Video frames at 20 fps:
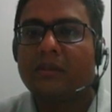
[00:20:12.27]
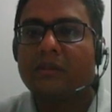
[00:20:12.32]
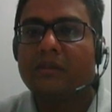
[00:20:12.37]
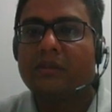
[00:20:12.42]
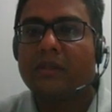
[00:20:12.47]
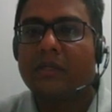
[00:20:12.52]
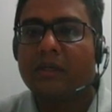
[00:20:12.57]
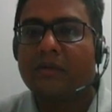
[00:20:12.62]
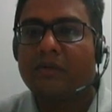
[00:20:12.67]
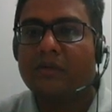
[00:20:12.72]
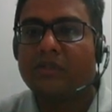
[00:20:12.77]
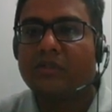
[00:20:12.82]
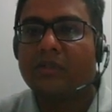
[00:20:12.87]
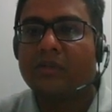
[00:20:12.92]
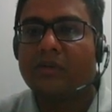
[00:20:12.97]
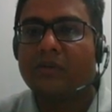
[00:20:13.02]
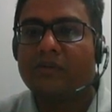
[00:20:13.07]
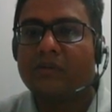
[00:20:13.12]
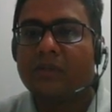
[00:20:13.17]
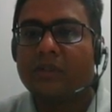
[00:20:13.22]
curvature
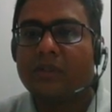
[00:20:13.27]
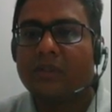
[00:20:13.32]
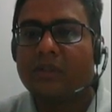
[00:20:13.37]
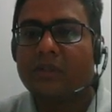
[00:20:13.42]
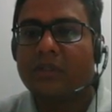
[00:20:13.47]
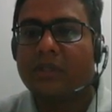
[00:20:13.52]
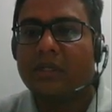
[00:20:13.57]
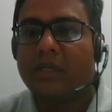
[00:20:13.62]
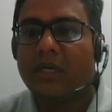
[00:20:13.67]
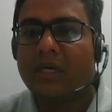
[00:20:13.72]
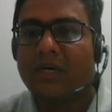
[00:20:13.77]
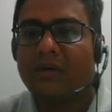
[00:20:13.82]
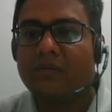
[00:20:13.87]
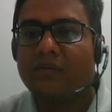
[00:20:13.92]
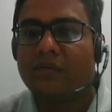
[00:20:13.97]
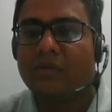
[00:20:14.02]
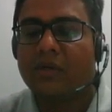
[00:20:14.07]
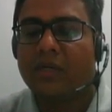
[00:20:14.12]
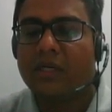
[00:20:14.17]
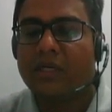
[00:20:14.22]
of the graph
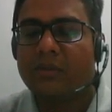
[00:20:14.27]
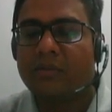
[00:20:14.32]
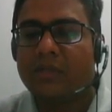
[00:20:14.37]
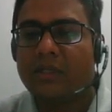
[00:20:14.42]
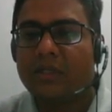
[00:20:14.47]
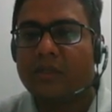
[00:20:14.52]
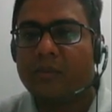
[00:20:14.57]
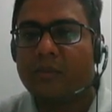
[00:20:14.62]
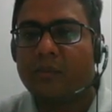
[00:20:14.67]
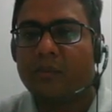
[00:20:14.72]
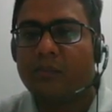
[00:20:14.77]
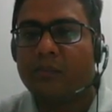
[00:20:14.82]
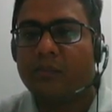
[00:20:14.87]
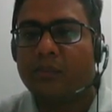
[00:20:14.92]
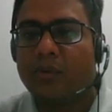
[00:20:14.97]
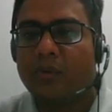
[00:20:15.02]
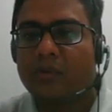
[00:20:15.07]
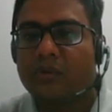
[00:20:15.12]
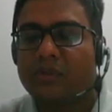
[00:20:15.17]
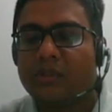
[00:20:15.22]
for adiabatic
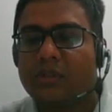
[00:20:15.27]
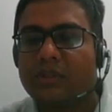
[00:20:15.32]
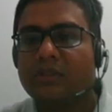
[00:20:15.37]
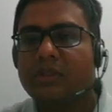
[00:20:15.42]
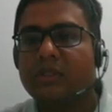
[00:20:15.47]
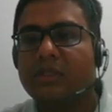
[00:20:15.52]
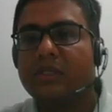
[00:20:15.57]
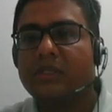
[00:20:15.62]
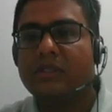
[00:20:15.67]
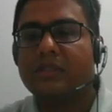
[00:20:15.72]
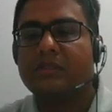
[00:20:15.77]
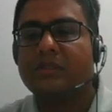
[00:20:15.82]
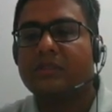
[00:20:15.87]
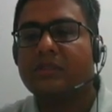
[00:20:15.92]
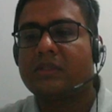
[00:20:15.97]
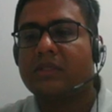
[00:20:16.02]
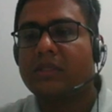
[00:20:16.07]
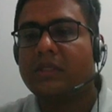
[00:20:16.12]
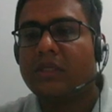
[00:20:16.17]
process is